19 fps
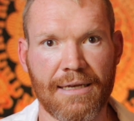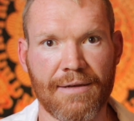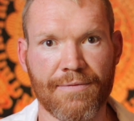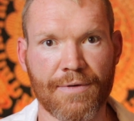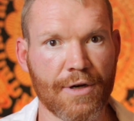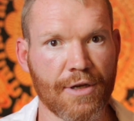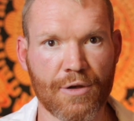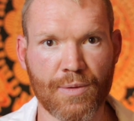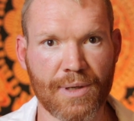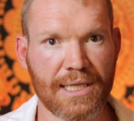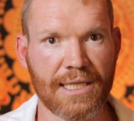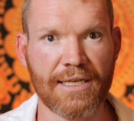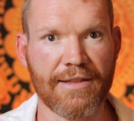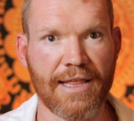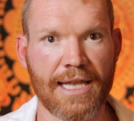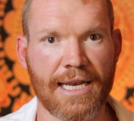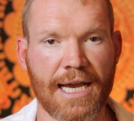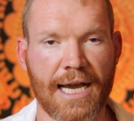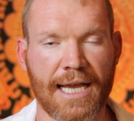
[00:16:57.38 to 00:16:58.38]
Very quickly
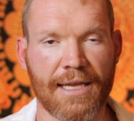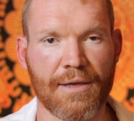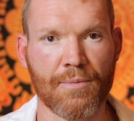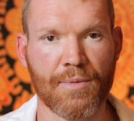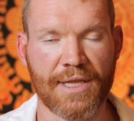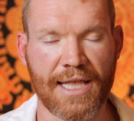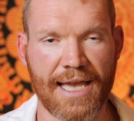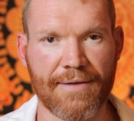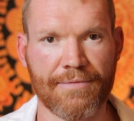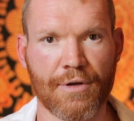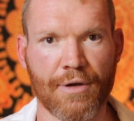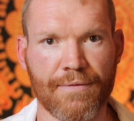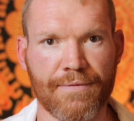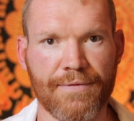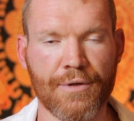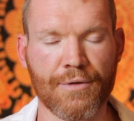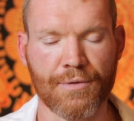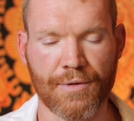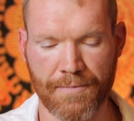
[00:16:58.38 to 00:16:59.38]
they die when they have no
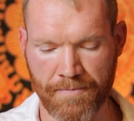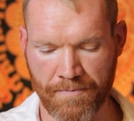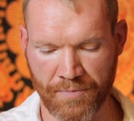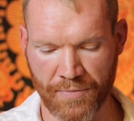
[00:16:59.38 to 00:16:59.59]
food.